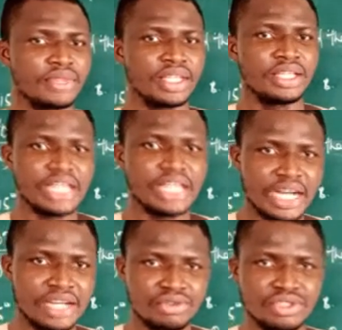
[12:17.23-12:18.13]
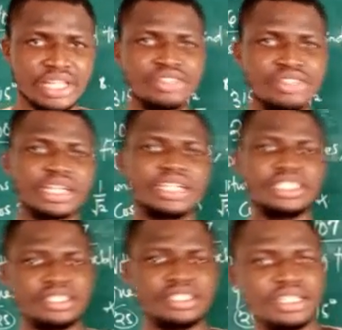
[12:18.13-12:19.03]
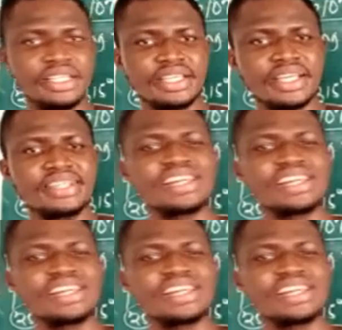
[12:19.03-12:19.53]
They are angles that you can easily get their